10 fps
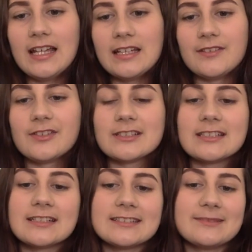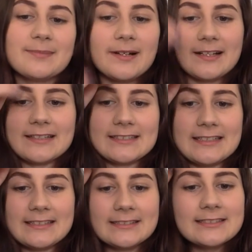If your sun is in
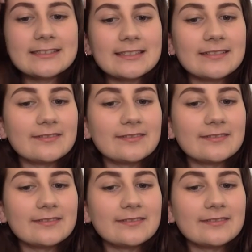Pisces,